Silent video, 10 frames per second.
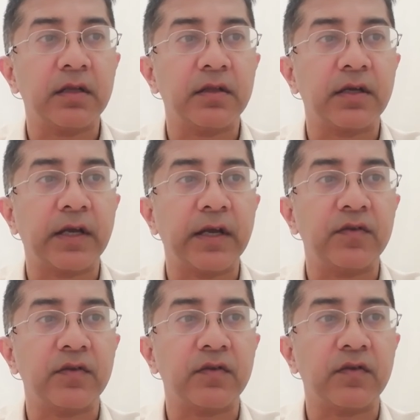the
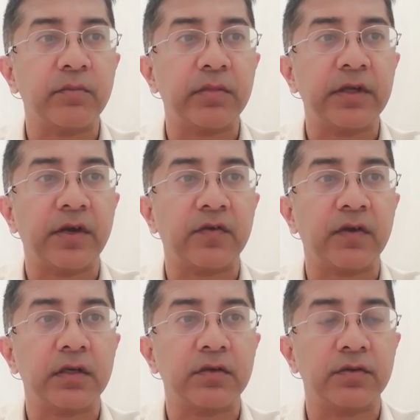case is simply
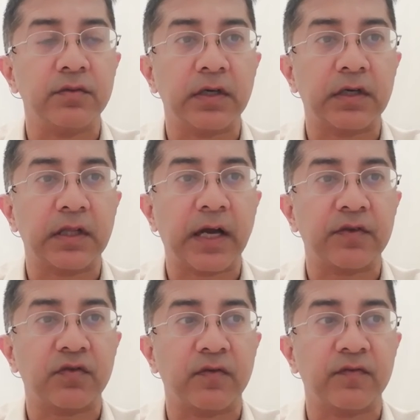assigned to the
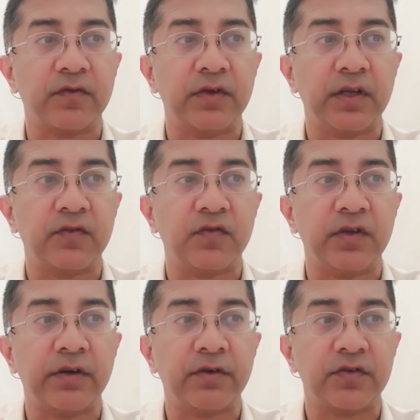class of its
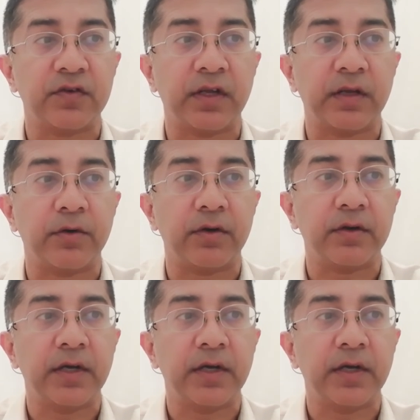nearest neighbor.